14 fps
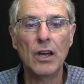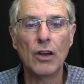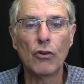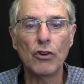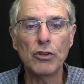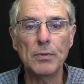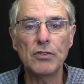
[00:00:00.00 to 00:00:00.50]

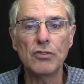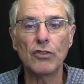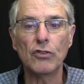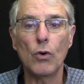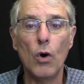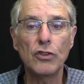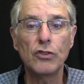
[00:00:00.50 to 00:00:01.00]
Christmas is
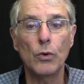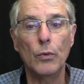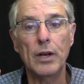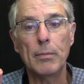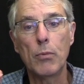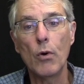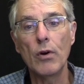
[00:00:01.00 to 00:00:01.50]
also an
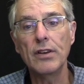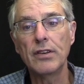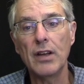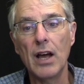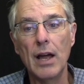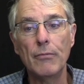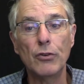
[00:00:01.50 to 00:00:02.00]
important
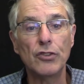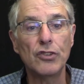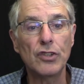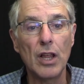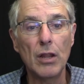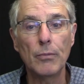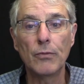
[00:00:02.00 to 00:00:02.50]
time for,
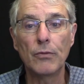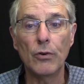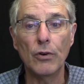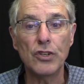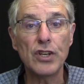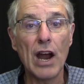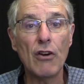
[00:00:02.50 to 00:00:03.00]

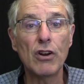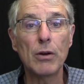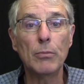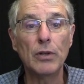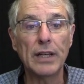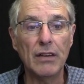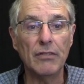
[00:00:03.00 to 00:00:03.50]
for
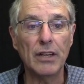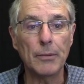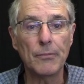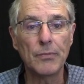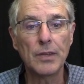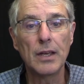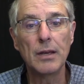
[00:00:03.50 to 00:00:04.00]
charitable giving.
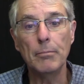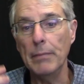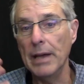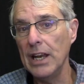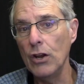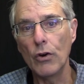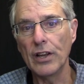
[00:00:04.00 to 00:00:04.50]

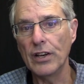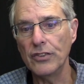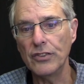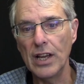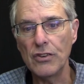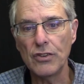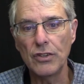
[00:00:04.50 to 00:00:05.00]
Many
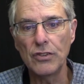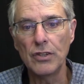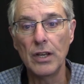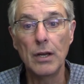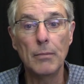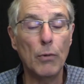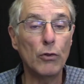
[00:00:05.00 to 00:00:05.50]
organizations,
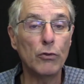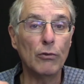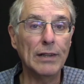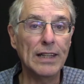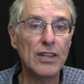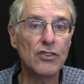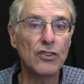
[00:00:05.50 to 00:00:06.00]
both
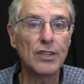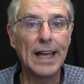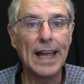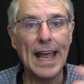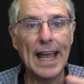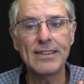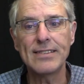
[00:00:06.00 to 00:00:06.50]
religious
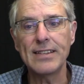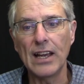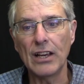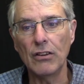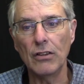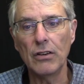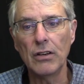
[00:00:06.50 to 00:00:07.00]
and
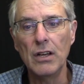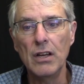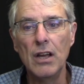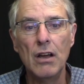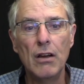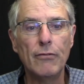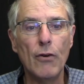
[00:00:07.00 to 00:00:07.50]
secular,
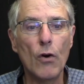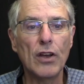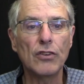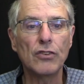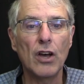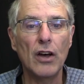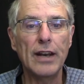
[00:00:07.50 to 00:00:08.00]

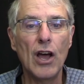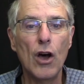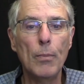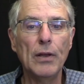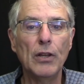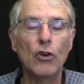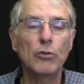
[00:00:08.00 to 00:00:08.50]
focus on
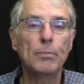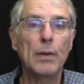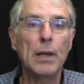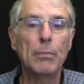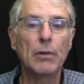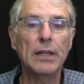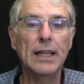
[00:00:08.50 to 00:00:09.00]
helping those
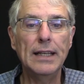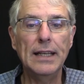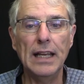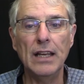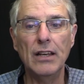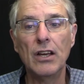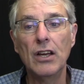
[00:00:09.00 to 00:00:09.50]
people in
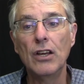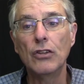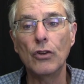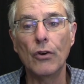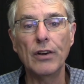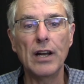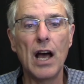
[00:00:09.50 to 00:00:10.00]
need
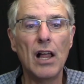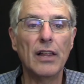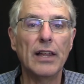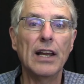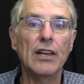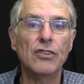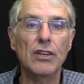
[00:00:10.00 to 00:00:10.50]
during the
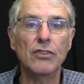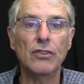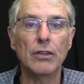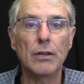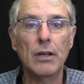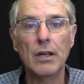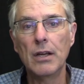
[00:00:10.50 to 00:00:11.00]
holiday
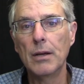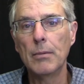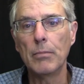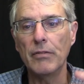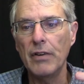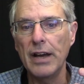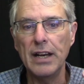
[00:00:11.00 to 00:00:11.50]
season,
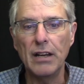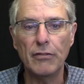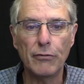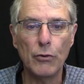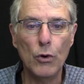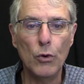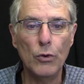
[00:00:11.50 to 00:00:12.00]
providing
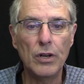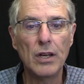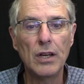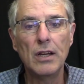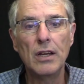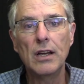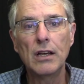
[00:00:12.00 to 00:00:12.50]
food,
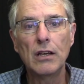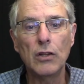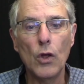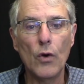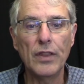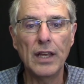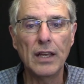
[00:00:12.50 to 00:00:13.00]

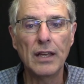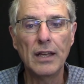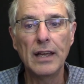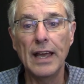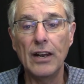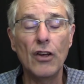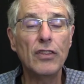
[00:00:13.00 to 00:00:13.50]
clothing,
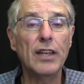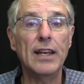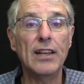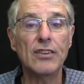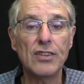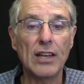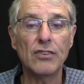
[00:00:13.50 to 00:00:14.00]
and other
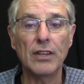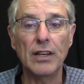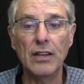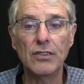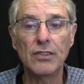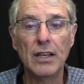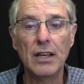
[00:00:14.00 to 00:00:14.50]

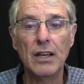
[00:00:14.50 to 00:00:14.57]
necessities